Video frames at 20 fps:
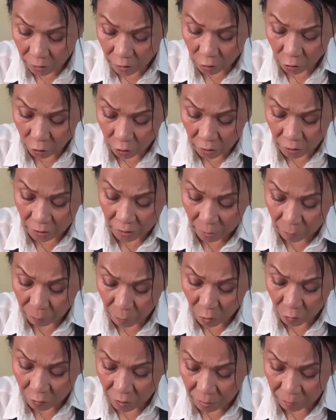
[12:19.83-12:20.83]
this to the
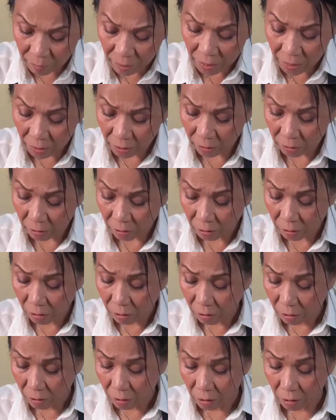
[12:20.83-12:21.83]
temple with me
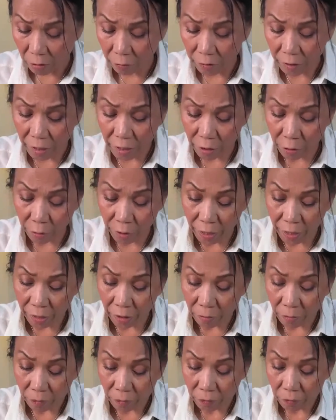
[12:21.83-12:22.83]
during the New
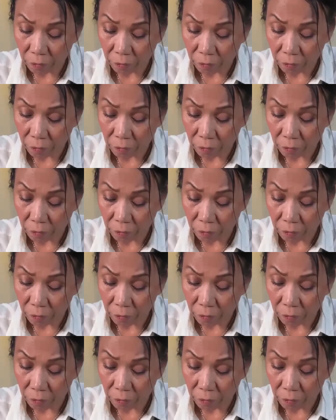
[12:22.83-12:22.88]
Year,